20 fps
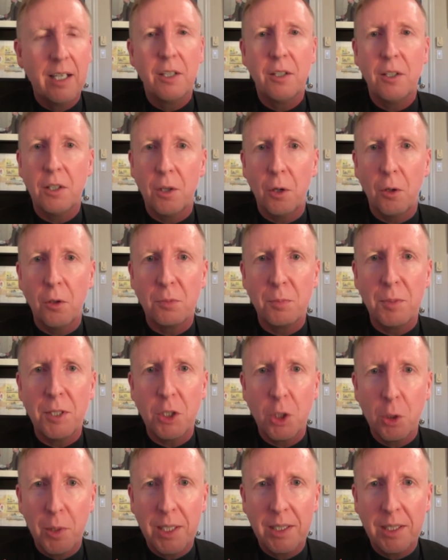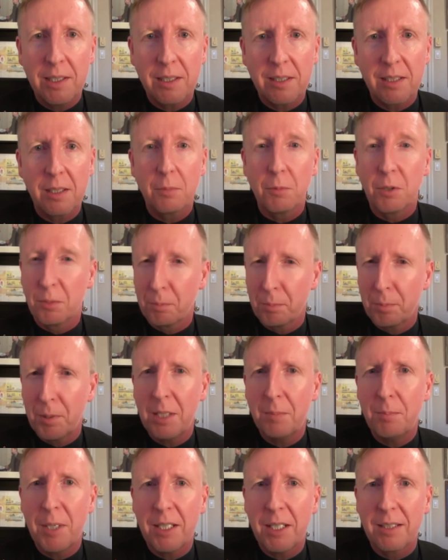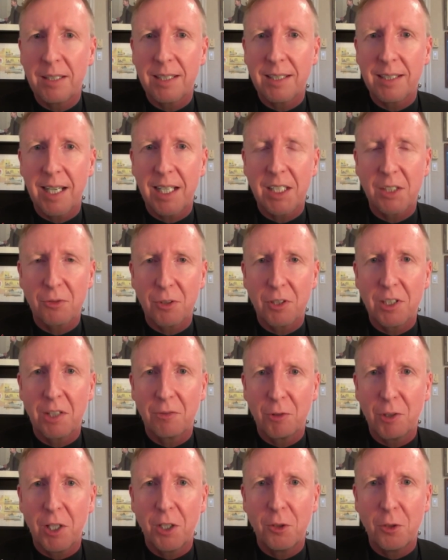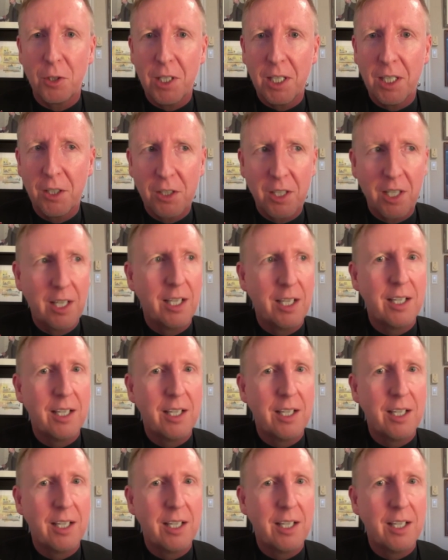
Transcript: you know, who's been doing this, it's pretty big success for several hundred years.